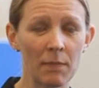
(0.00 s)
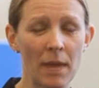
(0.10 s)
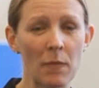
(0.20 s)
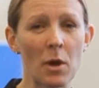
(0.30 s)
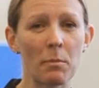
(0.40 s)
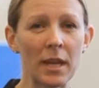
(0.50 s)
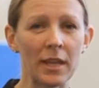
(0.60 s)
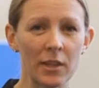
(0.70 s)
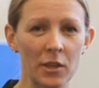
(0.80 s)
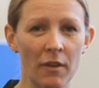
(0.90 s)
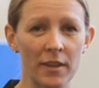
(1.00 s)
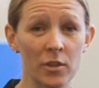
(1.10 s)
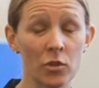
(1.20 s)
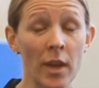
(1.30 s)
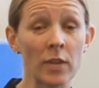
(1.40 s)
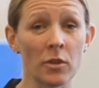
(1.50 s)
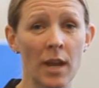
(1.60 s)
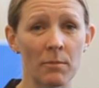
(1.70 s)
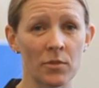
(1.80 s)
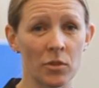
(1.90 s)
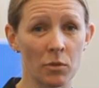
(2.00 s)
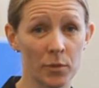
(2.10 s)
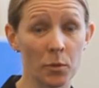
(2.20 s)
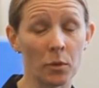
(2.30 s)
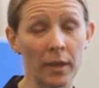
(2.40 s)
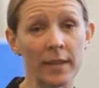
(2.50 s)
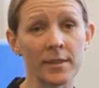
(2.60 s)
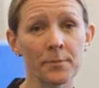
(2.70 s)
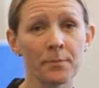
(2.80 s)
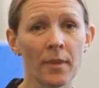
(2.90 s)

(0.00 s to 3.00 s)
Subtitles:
it may well be that you either strained your hamstring or torn it.